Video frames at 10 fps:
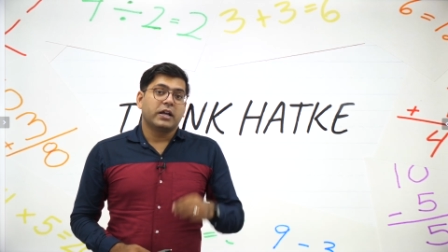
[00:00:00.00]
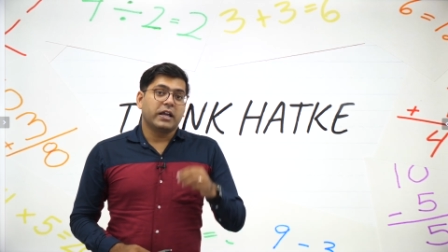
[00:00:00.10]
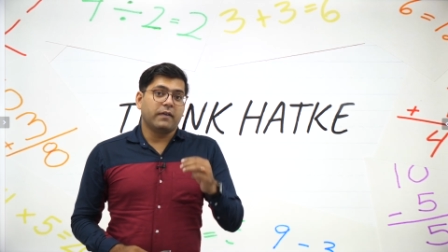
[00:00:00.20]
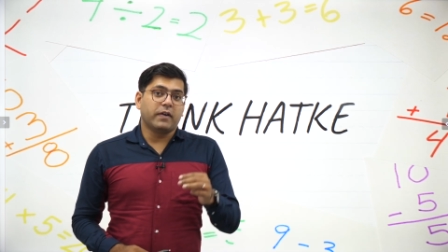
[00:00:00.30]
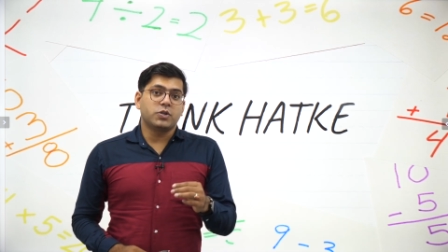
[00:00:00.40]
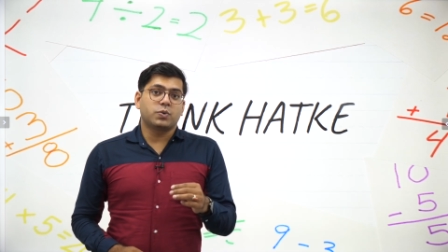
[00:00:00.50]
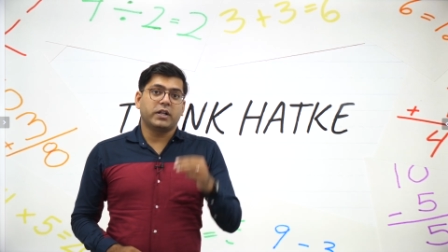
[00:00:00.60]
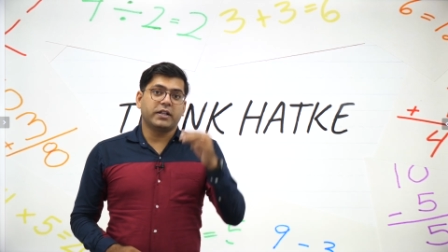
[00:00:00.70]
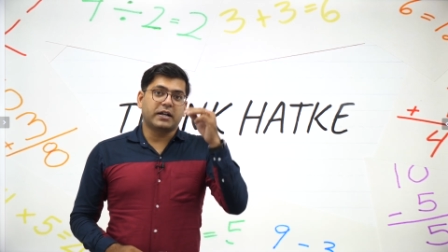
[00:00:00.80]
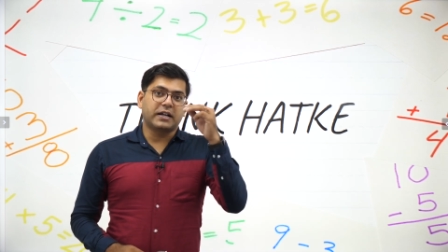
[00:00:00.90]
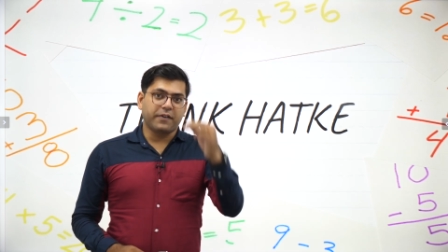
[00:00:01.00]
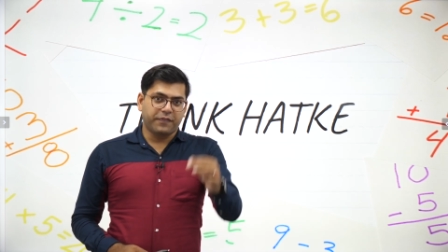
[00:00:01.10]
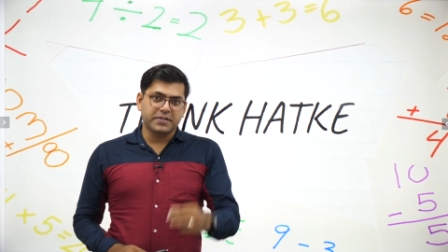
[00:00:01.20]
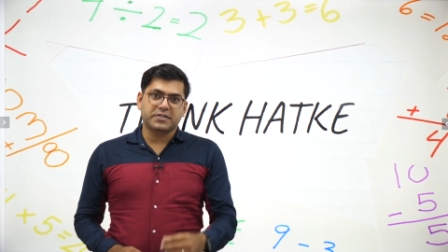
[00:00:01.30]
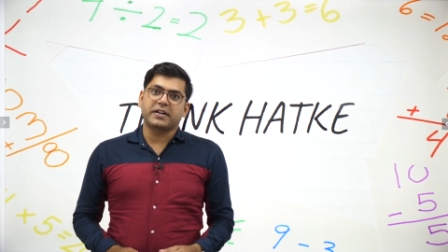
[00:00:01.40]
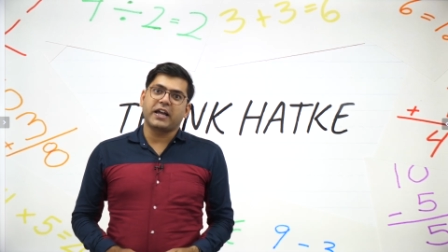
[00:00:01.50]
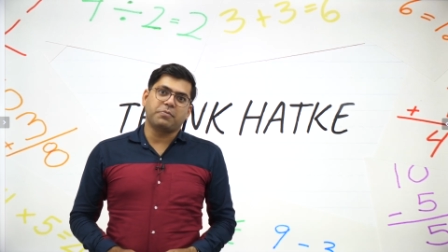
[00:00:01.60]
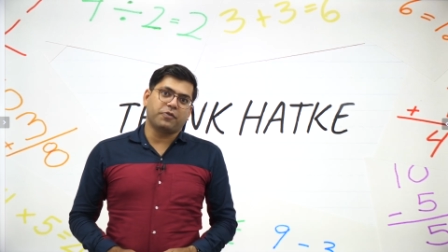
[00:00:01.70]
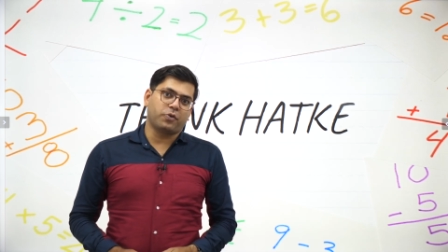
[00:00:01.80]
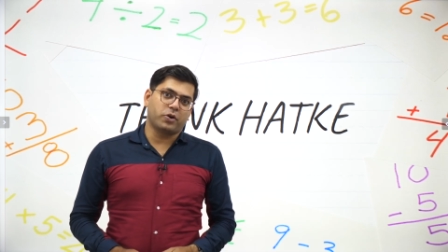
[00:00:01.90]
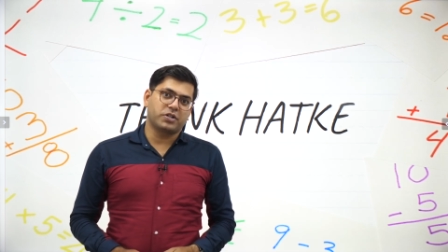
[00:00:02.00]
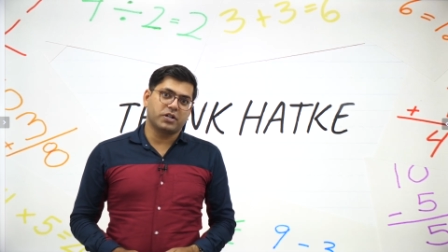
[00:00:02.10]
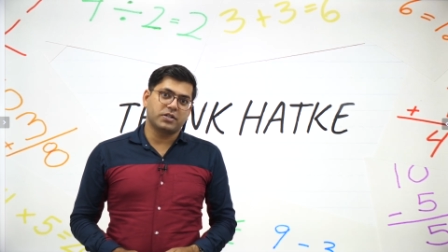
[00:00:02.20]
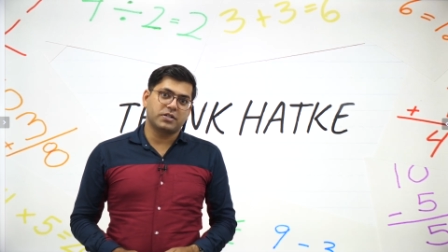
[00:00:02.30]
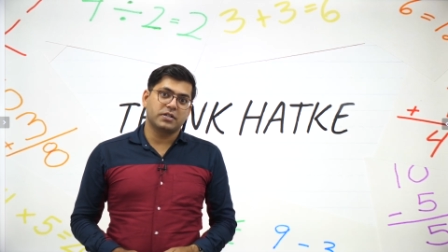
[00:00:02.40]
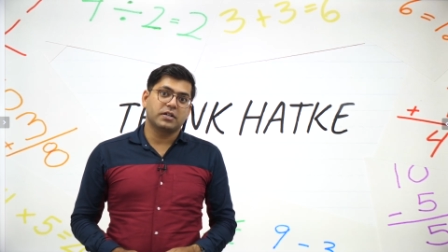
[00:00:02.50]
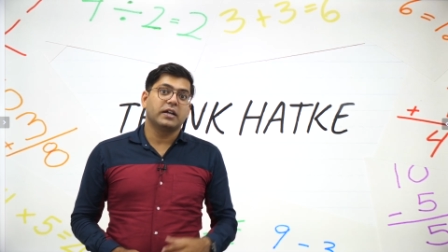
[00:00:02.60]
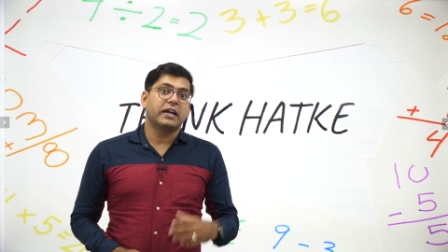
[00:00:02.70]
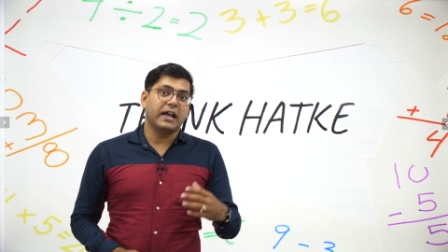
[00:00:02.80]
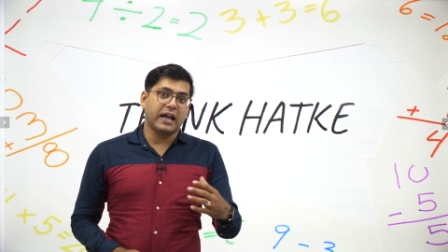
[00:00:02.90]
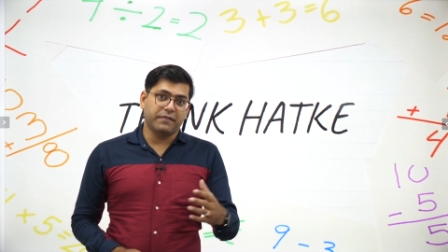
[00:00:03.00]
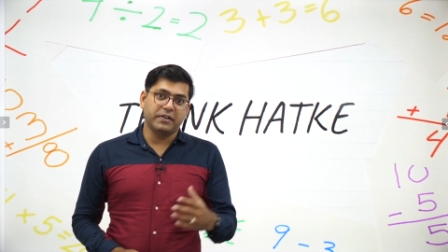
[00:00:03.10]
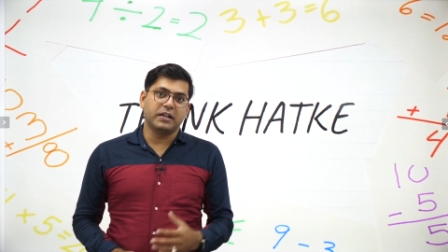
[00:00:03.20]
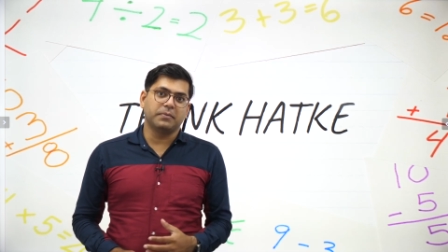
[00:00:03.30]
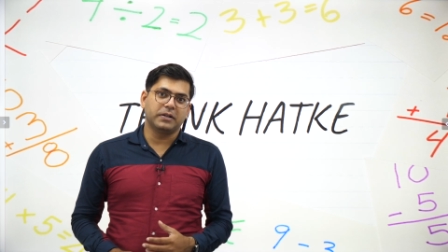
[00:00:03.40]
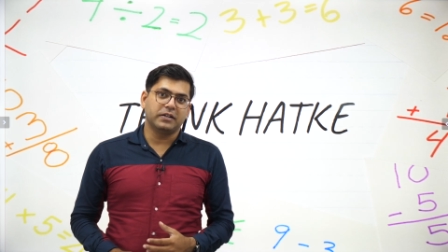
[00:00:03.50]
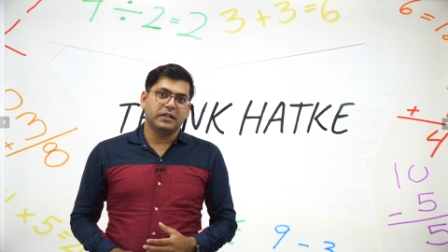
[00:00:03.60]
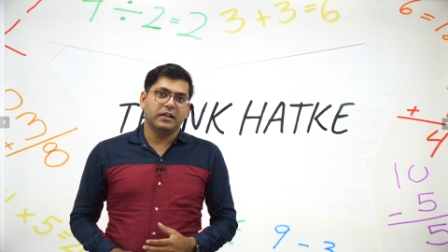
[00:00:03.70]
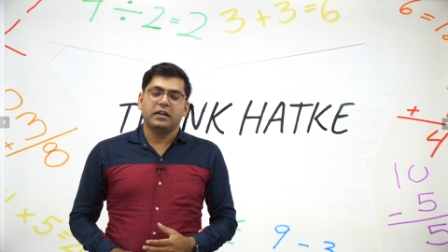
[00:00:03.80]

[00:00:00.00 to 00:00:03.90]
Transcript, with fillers: eventually the toughest type of questions available